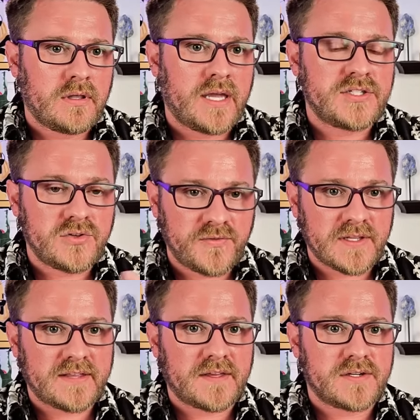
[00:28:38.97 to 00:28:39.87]
I do feel
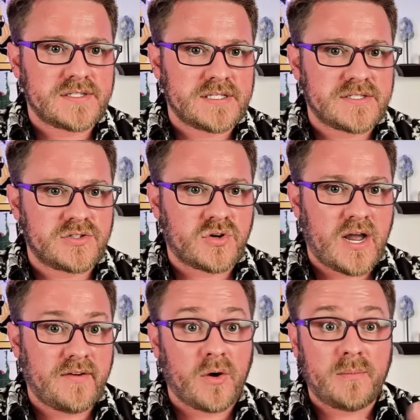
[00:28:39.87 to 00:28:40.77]
like there's this
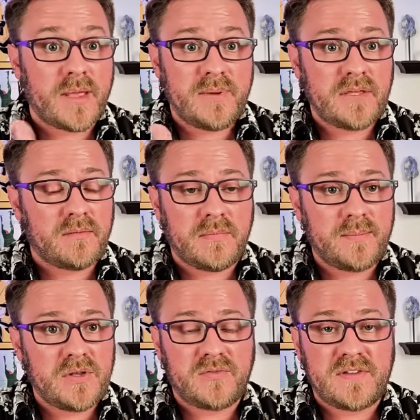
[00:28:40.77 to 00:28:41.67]
drive, or maybe
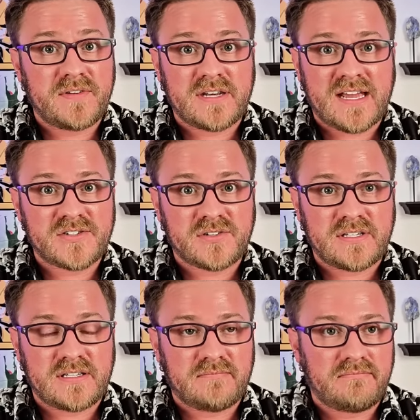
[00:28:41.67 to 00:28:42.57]
you've even
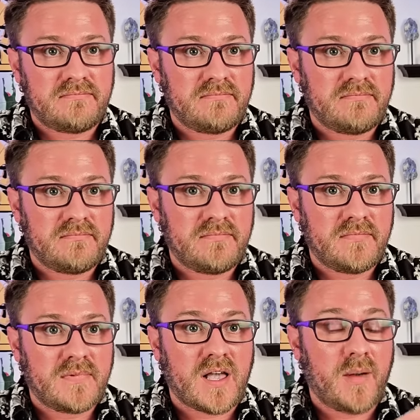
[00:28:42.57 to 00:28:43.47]
actually
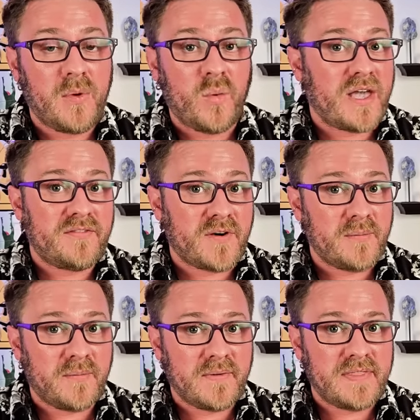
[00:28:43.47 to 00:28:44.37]
come away
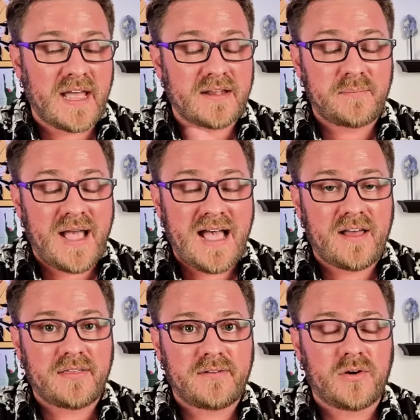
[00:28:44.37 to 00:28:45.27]
from that
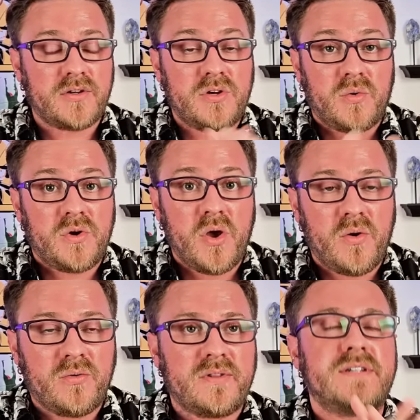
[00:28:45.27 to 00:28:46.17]
path, or you don't
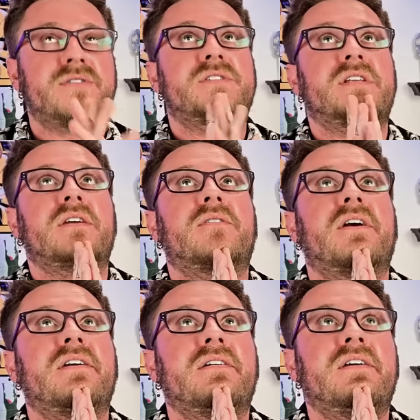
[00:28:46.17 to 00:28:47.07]
know. Interesting.
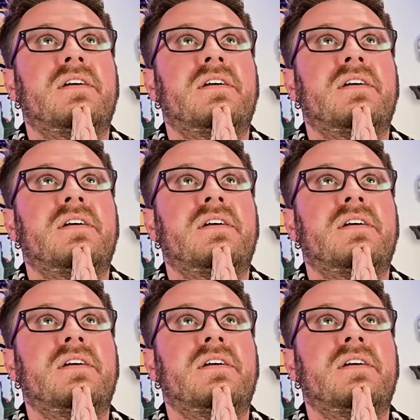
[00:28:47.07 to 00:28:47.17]
Okay.